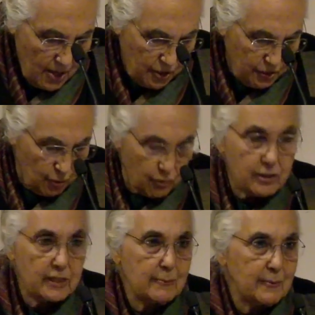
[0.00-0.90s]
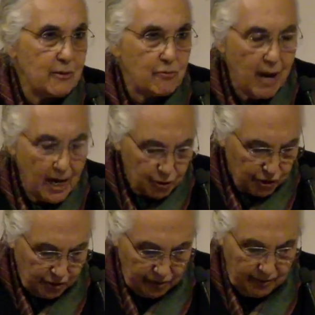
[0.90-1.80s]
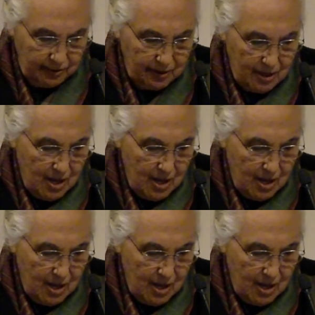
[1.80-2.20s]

The noticeably rational